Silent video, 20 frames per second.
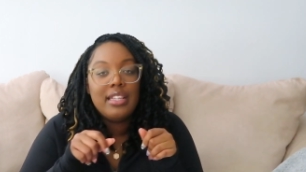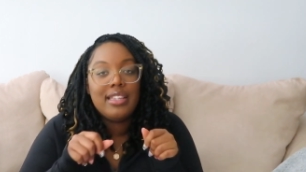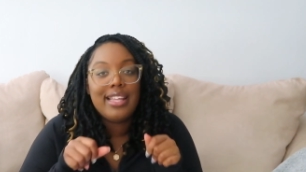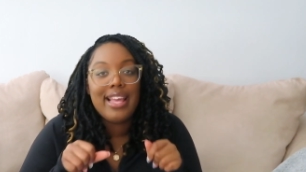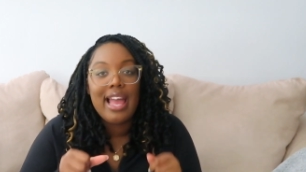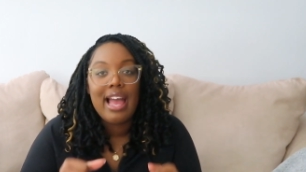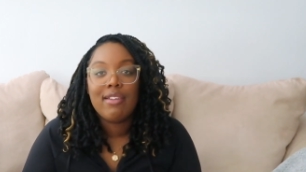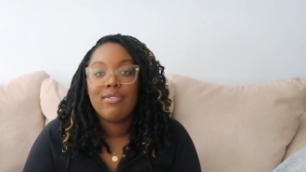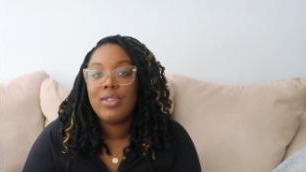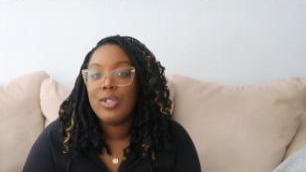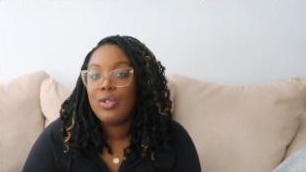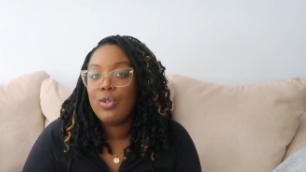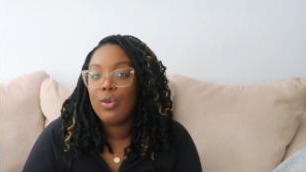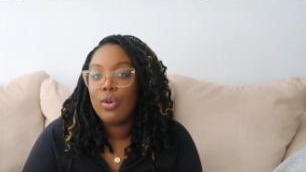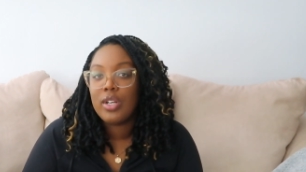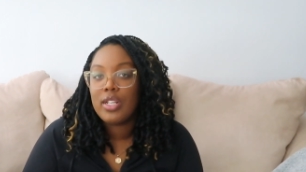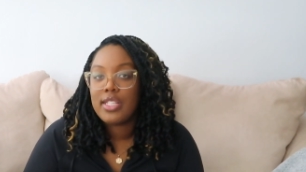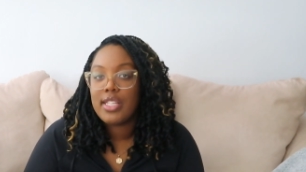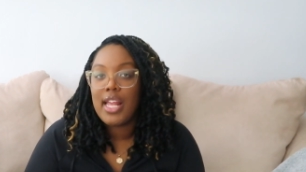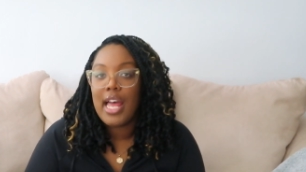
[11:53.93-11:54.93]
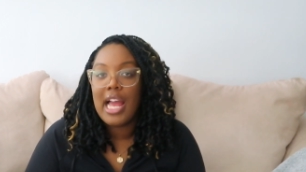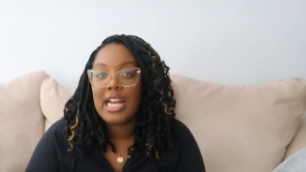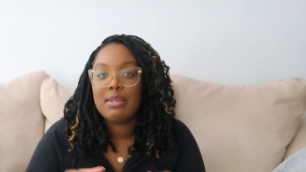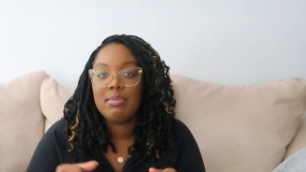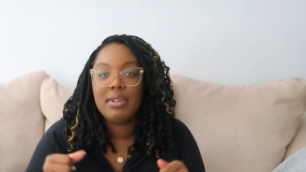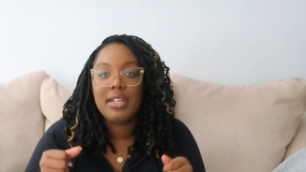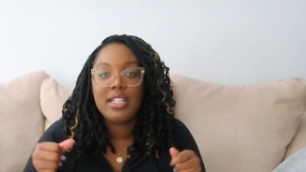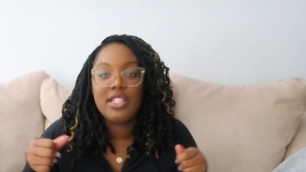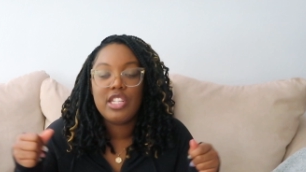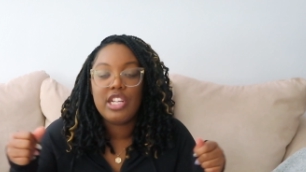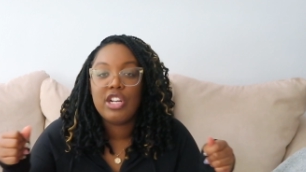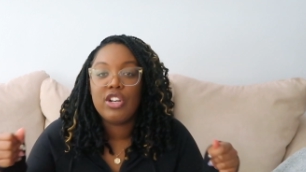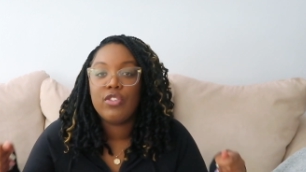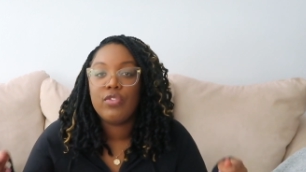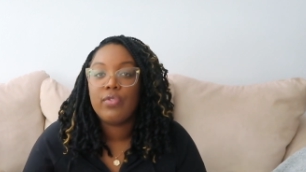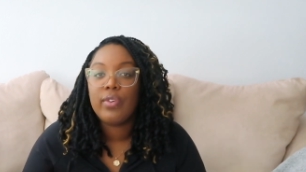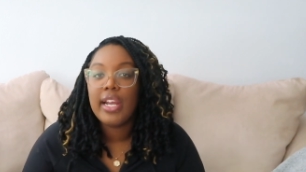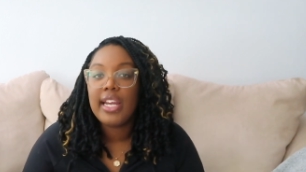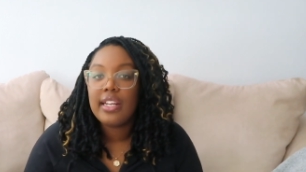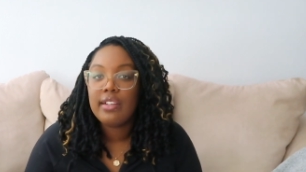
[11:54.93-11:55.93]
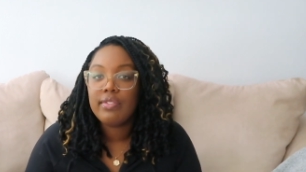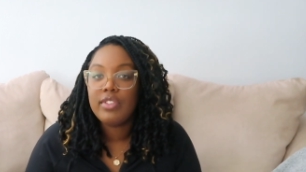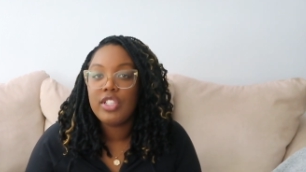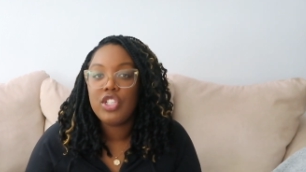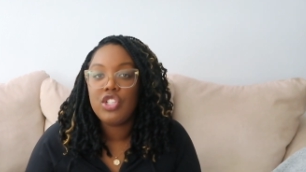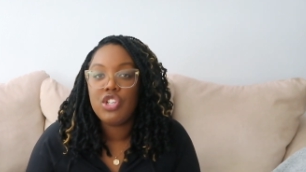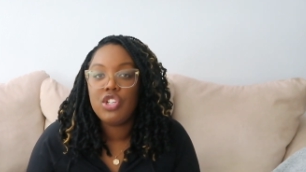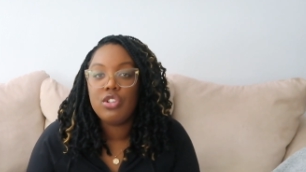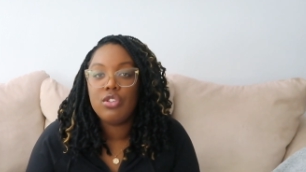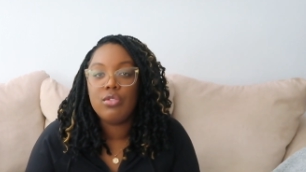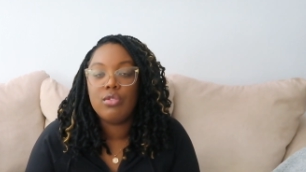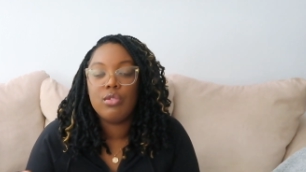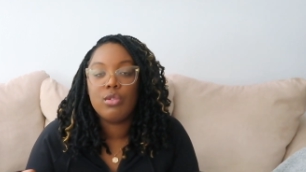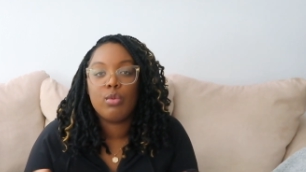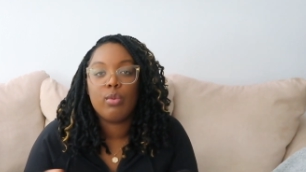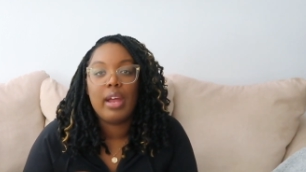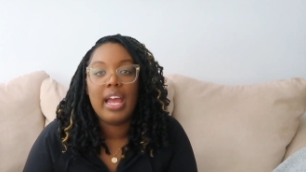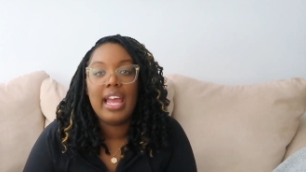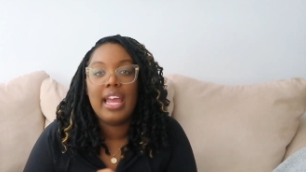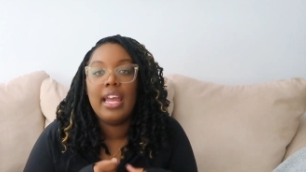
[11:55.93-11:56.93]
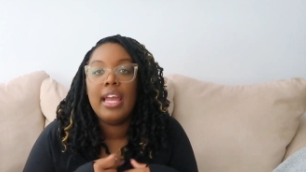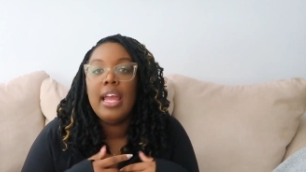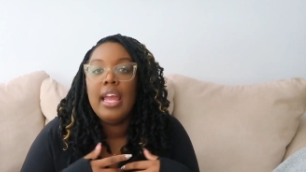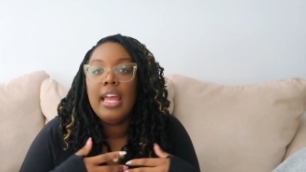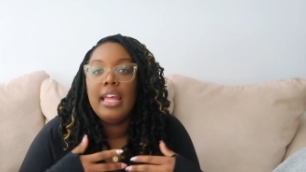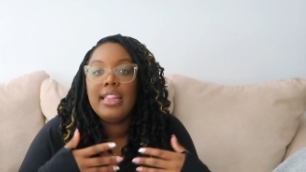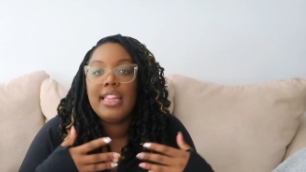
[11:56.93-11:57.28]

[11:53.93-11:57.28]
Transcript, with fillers: they have the doors locked because they're afraid of the Jews, right?